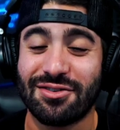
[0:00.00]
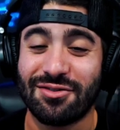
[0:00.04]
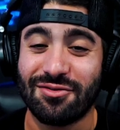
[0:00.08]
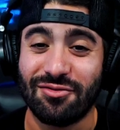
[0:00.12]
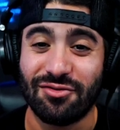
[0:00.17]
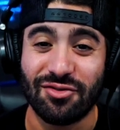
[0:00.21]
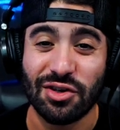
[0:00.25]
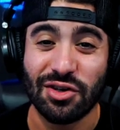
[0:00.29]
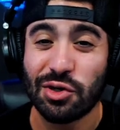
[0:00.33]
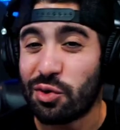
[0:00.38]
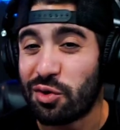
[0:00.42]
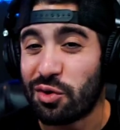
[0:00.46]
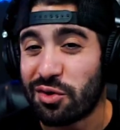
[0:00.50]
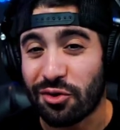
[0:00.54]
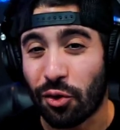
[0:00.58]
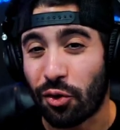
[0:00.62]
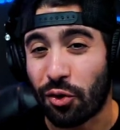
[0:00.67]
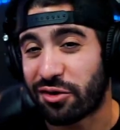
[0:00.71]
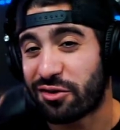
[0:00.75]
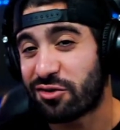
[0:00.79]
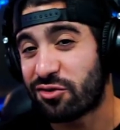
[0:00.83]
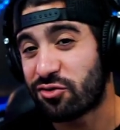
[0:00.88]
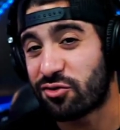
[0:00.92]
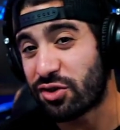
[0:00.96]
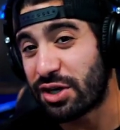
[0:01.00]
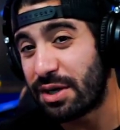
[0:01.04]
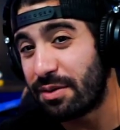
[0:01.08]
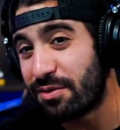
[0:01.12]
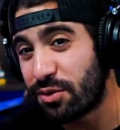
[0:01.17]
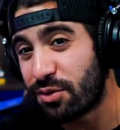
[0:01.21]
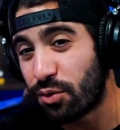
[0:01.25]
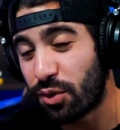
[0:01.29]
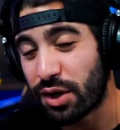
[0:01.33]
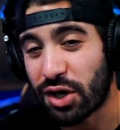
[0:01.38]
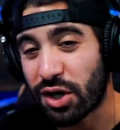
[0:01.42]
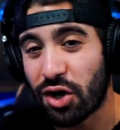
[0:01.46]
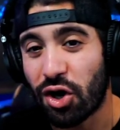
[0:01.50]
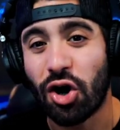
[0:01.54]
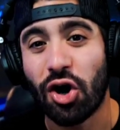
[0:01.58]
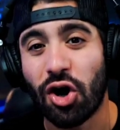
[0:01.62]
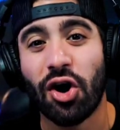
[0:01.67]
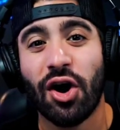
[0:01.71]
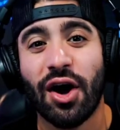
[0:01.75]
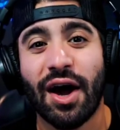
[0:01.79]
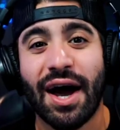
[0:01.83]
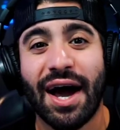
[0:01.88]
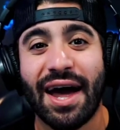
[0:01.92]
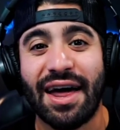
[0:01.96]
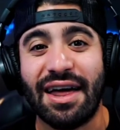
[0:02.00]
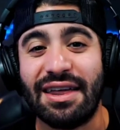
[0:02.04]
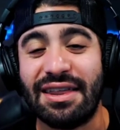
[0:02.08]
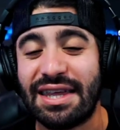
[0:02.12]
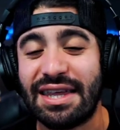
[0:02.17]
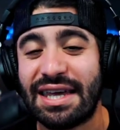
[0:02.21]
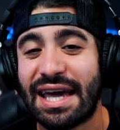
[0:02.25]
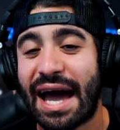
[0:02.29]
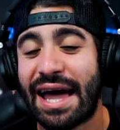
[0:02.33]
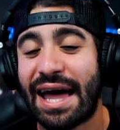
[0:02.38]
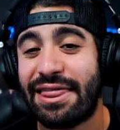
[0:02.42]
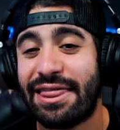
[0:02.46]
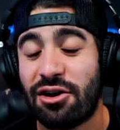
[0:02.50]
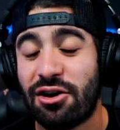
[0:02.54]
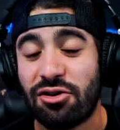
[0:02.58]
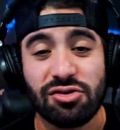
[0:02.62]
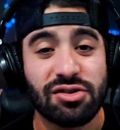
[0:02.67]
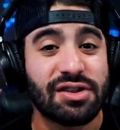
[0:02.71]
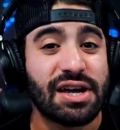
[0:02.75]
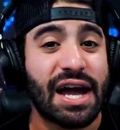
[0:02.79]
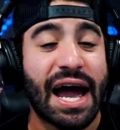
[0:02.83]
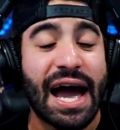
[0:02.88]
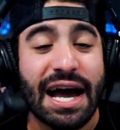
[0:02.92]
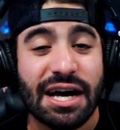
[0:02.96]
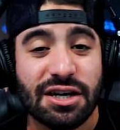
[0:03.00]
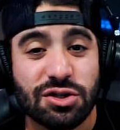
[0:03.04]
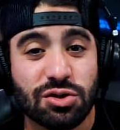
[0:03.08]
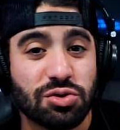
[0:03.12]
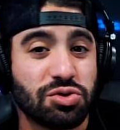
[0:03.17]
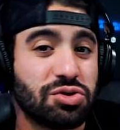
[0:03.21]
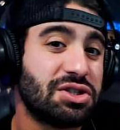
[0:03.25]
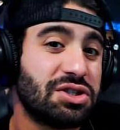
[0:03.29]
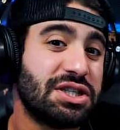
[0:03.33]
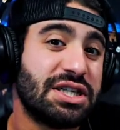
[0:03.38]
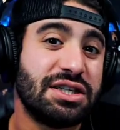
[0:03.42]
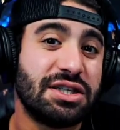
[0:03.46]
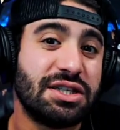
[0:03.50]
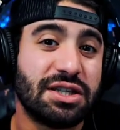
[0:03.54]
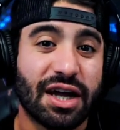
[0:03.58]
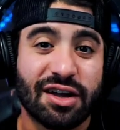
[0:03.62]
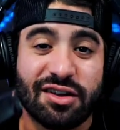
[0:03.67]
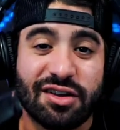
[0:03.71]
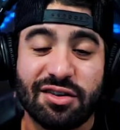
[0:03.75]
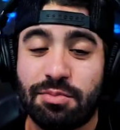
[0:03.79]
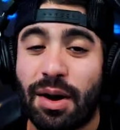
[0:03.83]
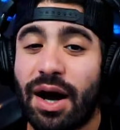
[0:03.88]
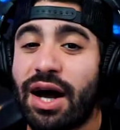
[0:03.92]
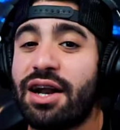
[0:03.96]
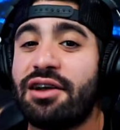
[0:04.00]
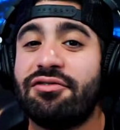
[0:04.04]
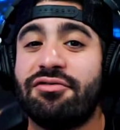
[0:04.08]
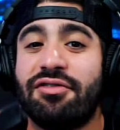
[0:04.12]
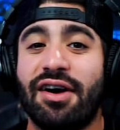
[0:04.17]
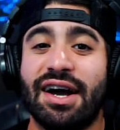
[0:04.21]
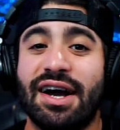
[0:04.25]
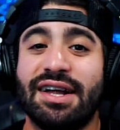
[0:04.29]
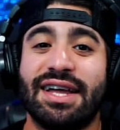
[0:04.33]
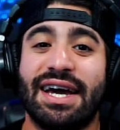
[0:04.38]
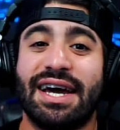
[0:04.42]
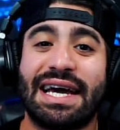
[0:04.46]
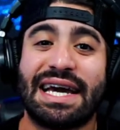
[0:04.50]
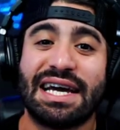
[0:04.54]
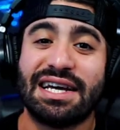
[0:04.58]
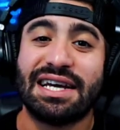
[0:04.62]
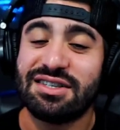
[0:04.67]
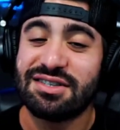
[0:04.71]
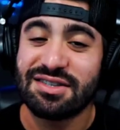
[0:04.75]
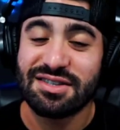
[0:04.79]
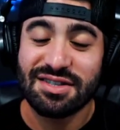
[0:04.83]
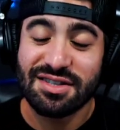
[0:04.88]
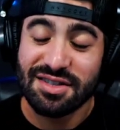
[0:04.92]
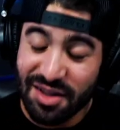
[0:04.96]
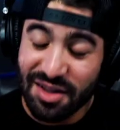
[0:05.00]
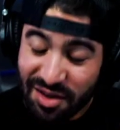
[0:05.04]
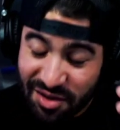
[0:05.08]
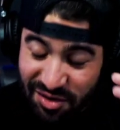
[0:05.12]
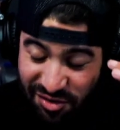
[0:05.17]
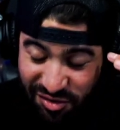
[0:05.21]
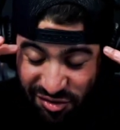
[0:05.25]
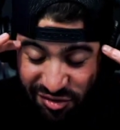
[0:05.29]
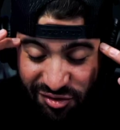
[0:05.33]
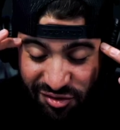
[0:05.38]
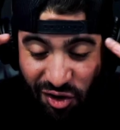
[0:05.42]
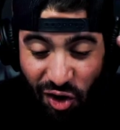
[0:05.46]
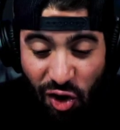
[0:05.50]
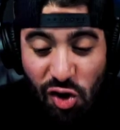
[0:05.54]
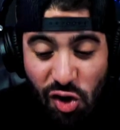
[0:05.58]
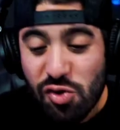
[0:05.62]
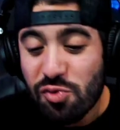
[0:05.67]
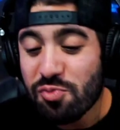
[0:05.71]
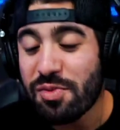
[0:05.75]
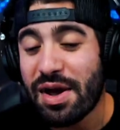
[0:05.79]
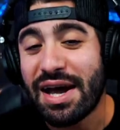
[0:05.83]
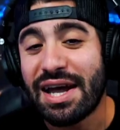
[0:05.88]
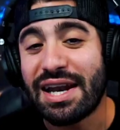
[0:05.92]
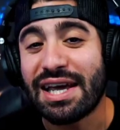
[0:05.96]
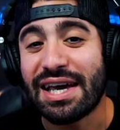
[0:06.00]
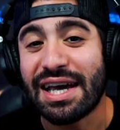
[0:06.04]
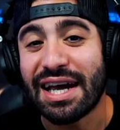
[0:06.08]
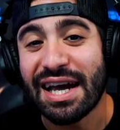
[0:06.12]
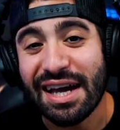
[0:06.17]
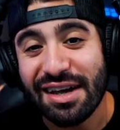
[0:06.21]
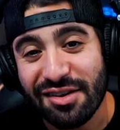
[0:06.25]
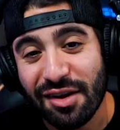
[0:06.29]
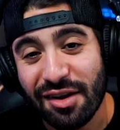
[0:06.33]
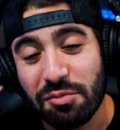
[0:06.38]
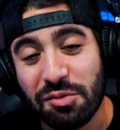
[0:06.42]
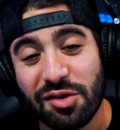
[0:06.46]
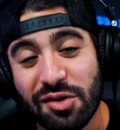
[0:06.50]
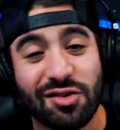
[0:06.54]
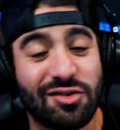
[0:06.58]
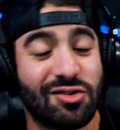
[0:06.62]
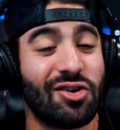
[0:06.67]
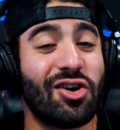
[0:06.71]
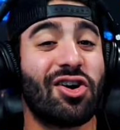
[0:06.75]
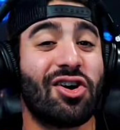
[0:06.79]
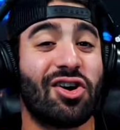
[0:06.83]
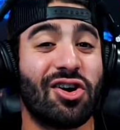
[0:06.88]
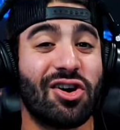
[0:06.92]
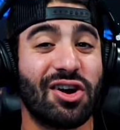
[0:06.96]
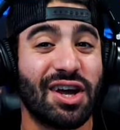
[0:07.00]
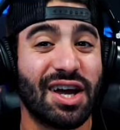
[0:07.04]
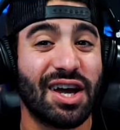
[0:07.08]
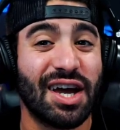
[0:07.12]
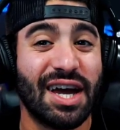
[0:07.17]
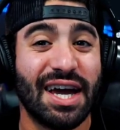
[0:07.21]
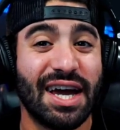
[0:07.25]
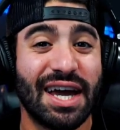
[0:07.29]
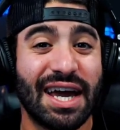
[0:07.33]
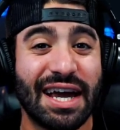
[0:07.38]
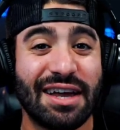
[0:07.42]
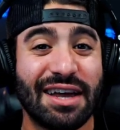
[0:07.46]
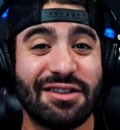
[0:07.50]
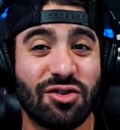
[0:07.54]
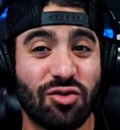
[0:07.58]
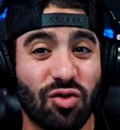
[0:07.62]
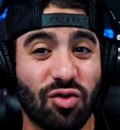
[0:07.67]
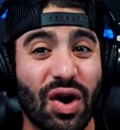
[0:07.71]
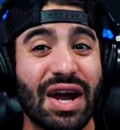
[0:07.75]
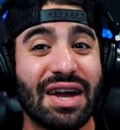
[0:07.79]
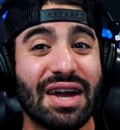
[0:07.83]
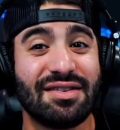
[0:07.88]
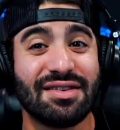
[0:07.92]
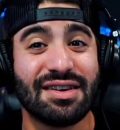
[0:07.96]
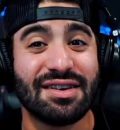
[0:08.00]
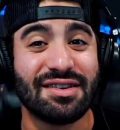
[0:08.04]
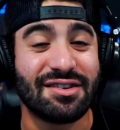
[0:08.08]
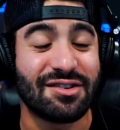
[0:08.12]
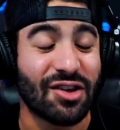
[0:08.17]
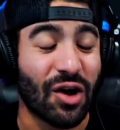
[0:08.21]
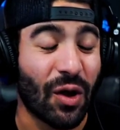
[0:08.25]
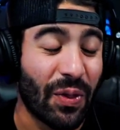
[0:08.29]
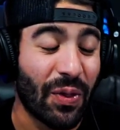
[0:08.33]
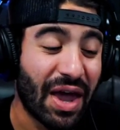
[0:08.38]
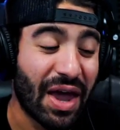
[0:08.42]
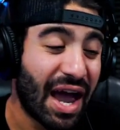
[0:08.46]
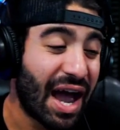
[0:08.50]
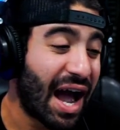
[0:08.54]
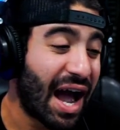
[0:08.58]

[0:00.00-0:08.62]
views or streams you want to call the actual, like, Spotify. Like, it's just so many. It's absurd. It's crazy. So